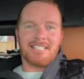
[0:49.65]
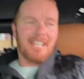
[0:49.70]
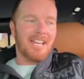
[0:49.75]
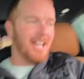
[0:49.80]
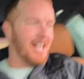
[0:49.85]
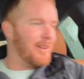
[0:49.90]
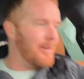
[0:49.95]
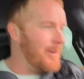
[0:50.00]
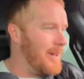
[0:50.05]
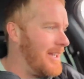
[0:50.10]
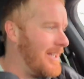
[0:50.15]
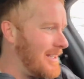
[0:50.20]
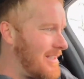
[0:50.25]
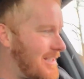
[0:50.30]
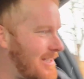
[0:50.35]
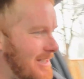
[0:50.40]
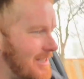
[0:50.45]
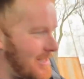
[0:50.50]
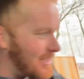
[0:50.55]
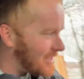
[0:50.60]

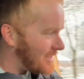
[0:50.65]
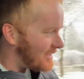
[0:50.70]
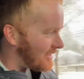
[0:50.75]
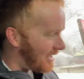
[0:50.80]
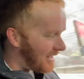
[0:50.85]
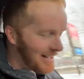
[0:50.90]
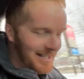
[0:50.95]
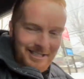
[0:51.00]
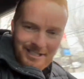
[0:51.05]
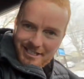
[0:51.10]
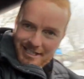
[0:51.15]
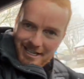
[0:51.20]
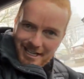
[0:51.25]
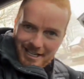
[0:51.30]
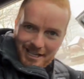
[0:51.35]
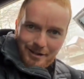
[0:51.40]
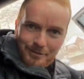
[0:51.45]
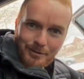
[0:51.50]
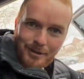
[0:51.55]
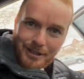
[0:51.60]
Anyways, just thought I'd
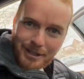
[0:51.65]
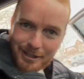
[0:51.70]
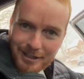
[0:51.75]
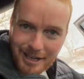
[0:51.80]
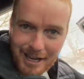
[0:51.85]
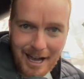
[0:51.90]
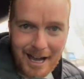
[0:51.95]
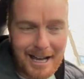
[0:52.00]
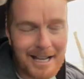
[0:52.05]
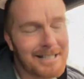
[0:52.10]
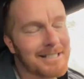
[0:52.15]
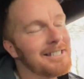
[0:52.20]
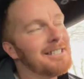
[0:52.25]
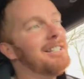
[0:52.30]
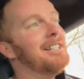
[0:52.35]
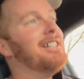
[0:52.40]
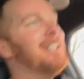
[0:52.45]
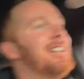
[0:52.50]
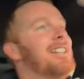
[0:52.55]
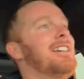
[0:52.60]
check in with you guys,
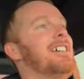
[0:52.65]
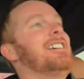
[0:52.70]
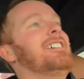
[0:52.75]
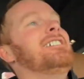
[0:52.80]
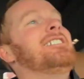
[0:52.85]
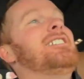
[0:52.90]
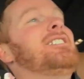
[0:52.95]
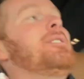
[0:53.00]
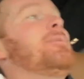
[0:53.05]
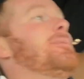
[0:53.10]
see